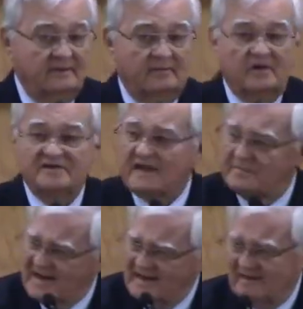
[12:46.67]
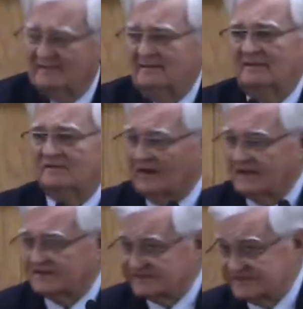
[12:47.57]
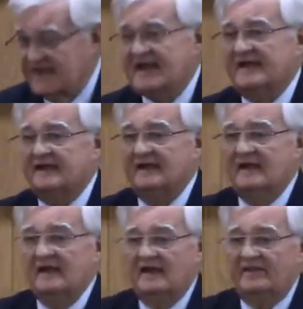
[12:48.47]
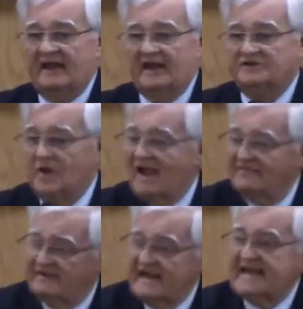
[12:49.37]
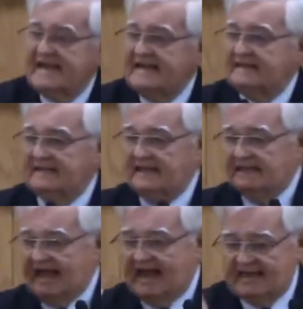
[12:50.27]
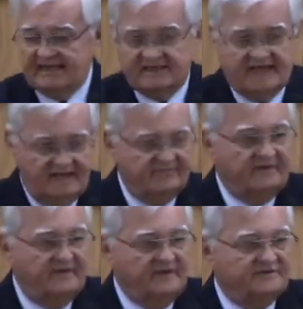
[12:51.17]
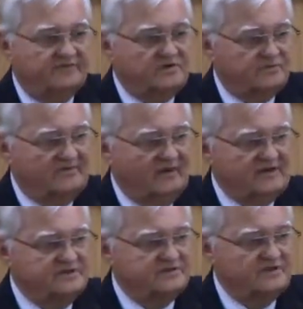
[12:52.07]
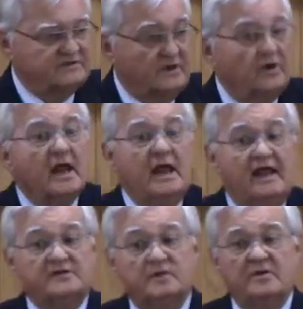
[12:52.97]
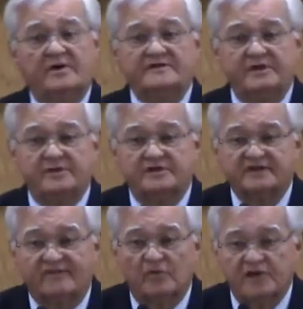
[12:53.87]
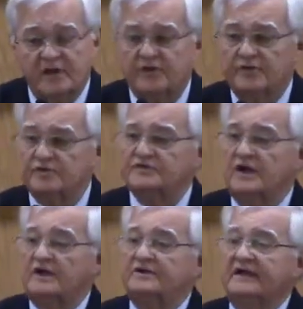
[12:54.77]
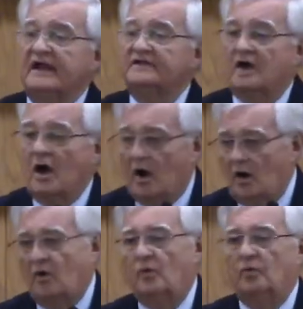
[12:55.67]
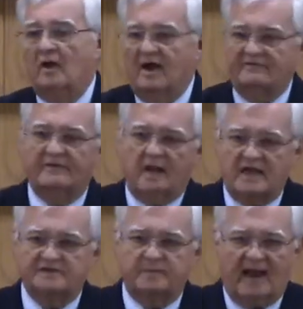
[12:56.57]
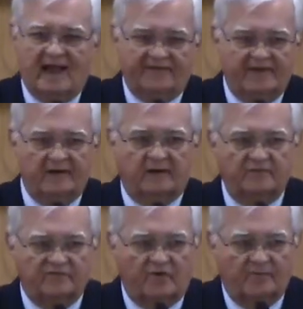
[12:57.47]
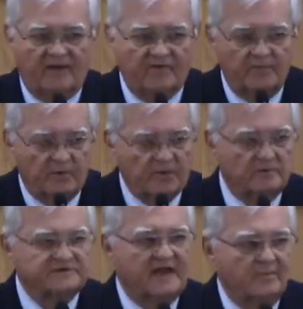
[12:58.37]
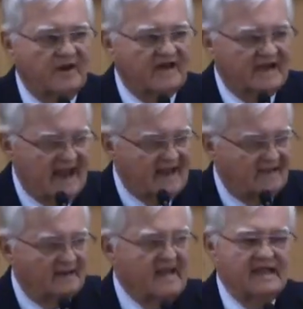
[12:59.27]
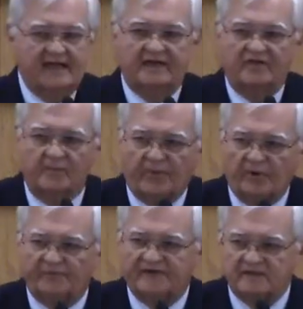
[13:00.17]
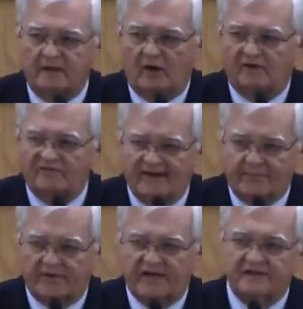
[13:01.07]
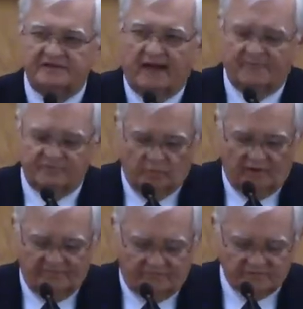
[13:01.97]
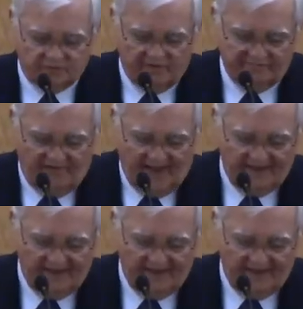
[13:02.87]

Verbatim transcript: What does that mean? That's what I just said. That as you have need, then that is given as far as Revelation is concerned. That's one reason it took several years to get the whole of the gospel out there, confirmed by the miracles, and written down into the perfect law of liberty, James 1 and verse 25.